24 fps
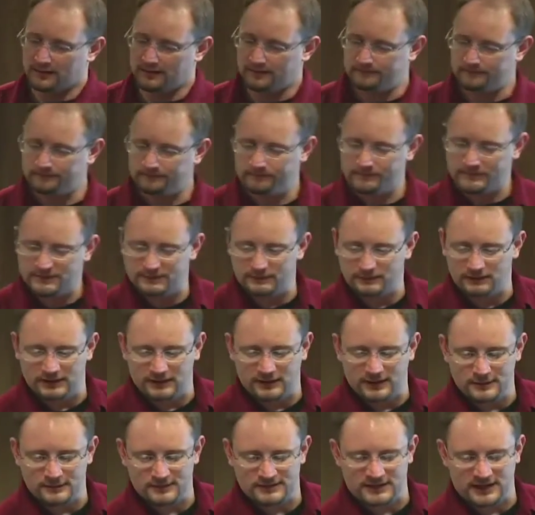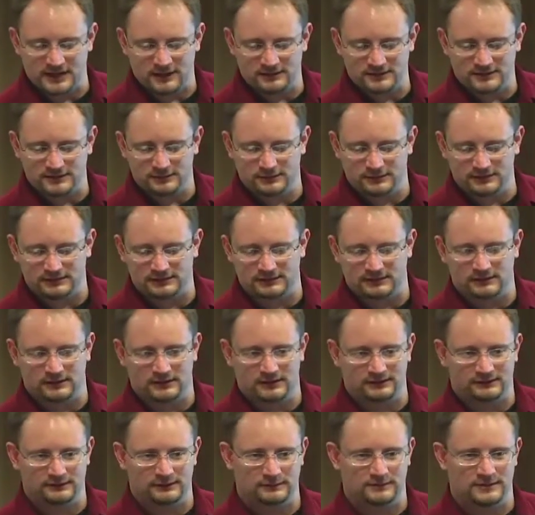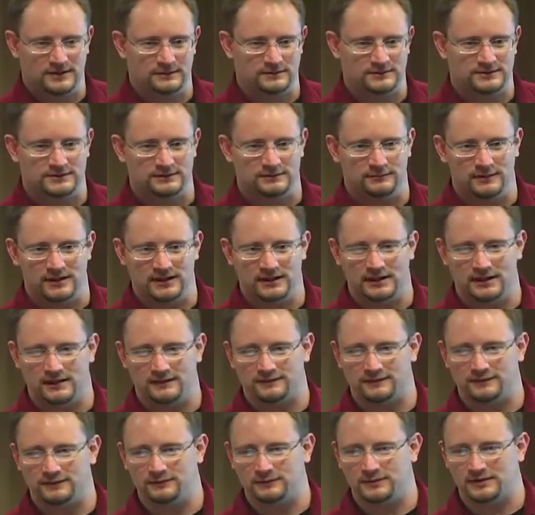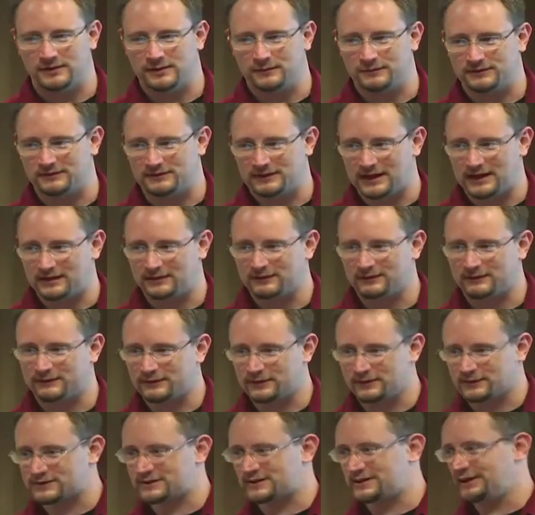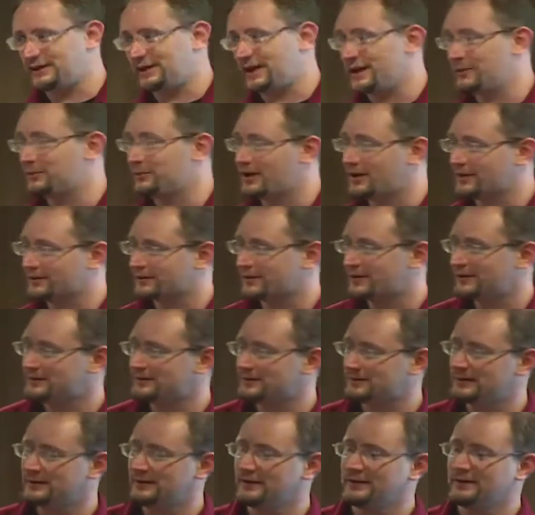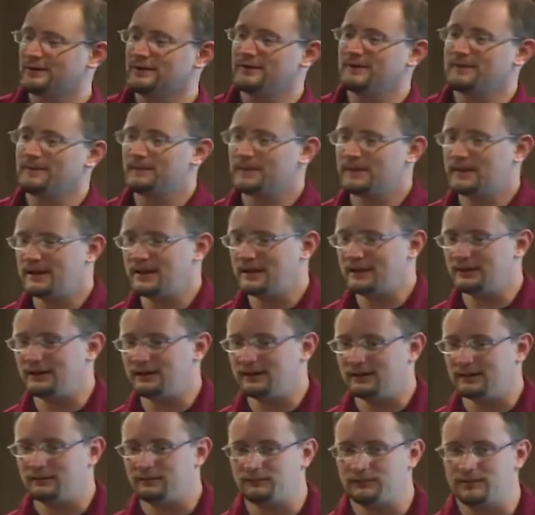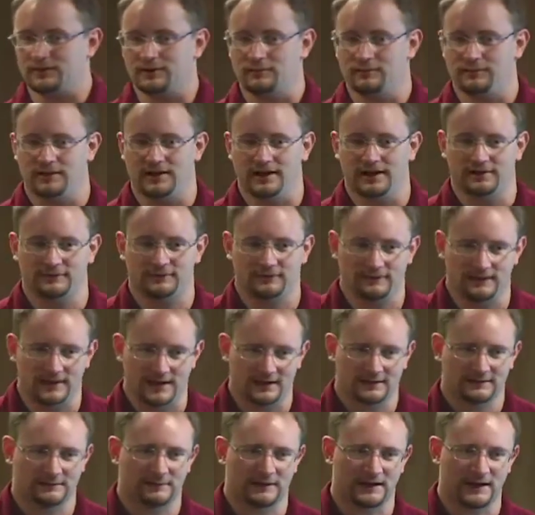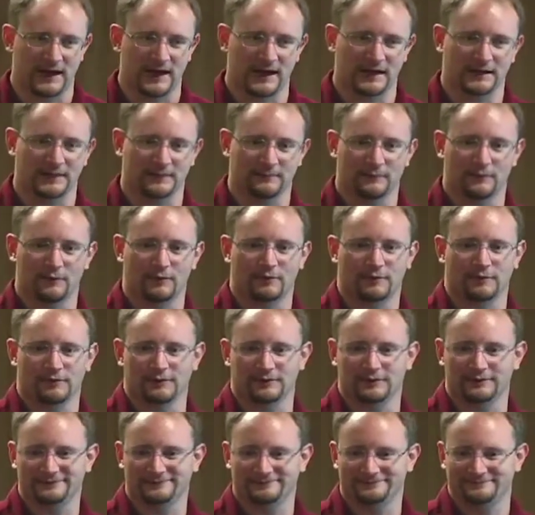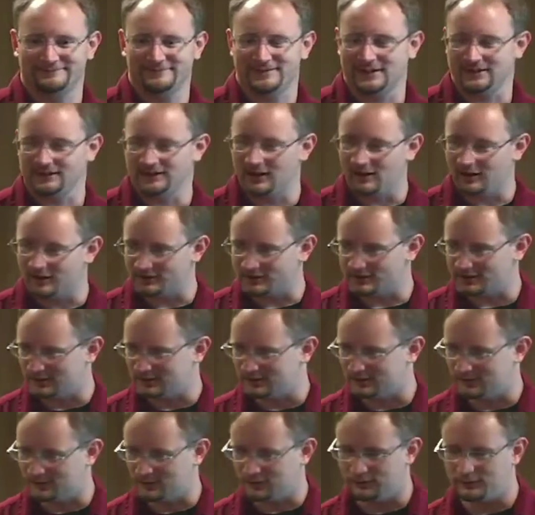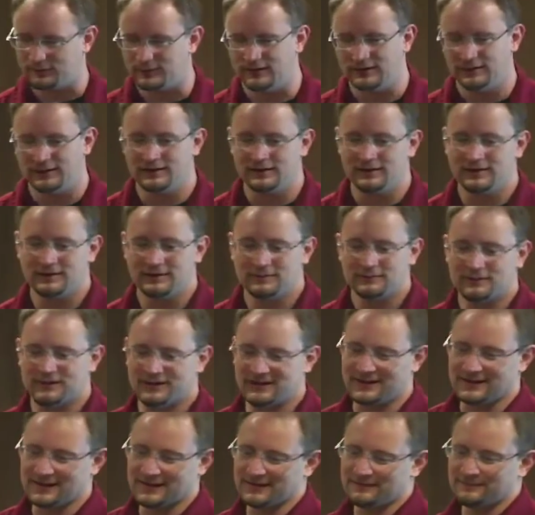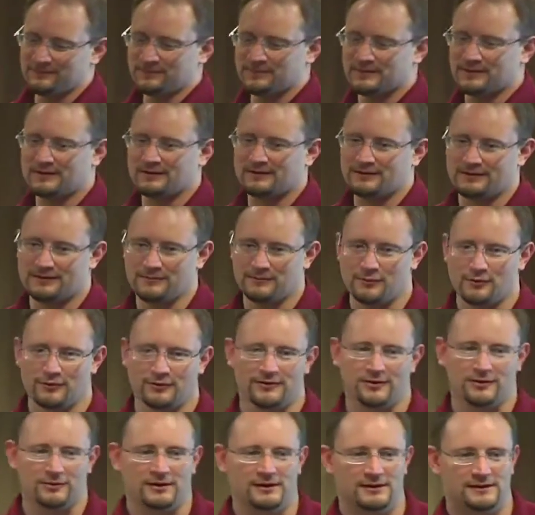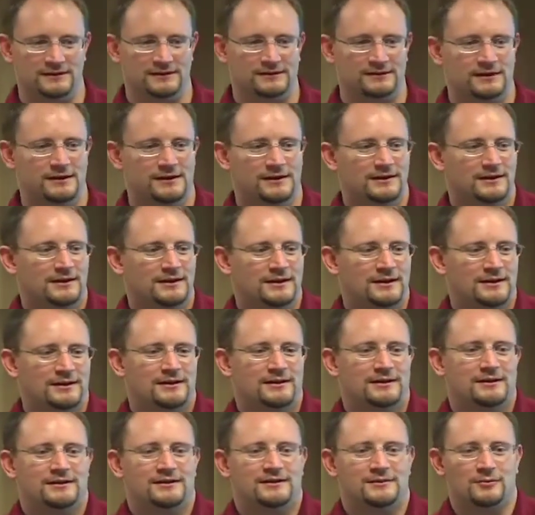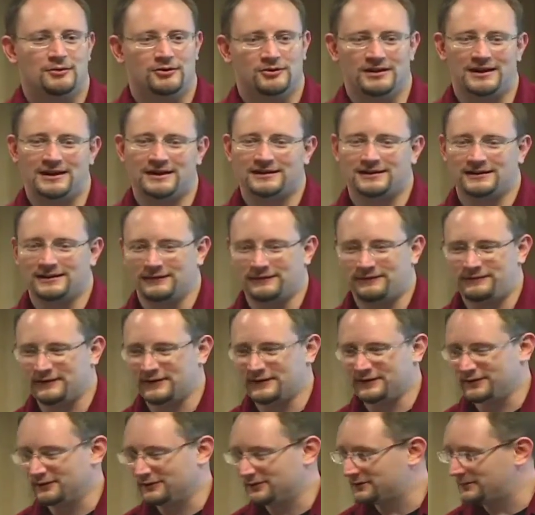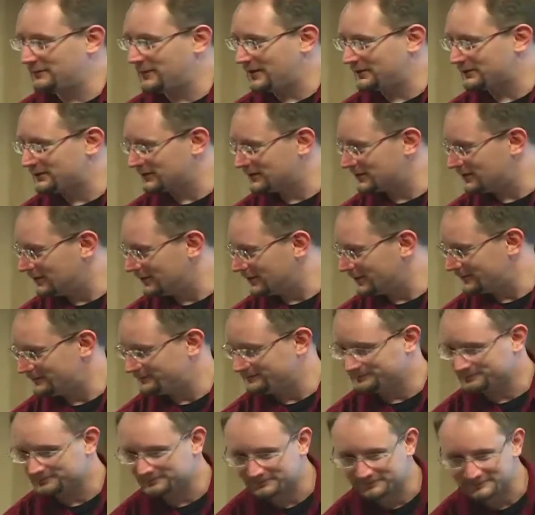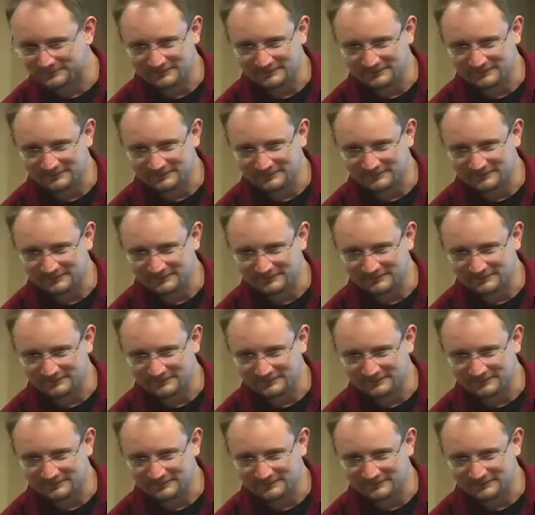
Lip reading: So when it comes down to it, sometimes you may have to become standard for your CNA process and compliant for that by adding more technology in the loop. But again, the more there is, the more likely a failure is about to occur.